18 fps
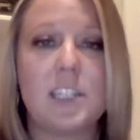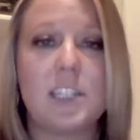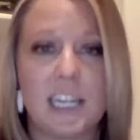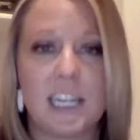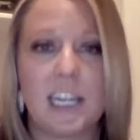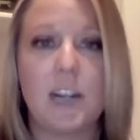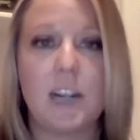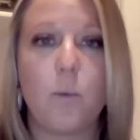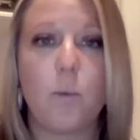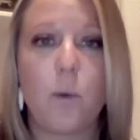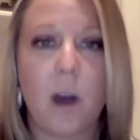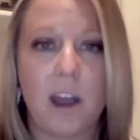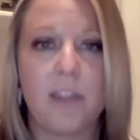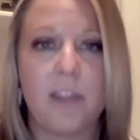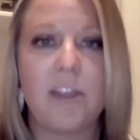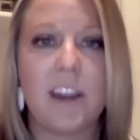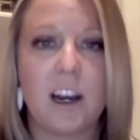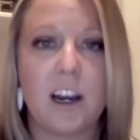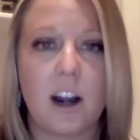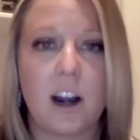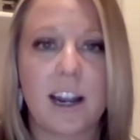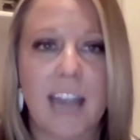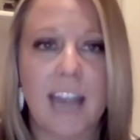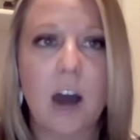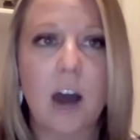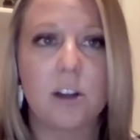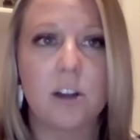seeing what their
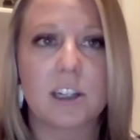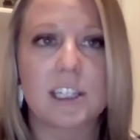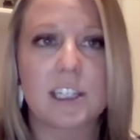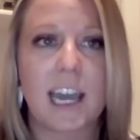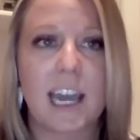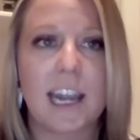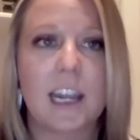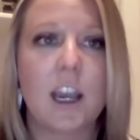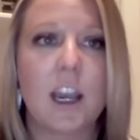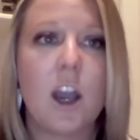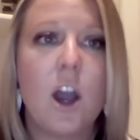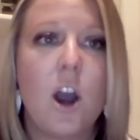account looks like.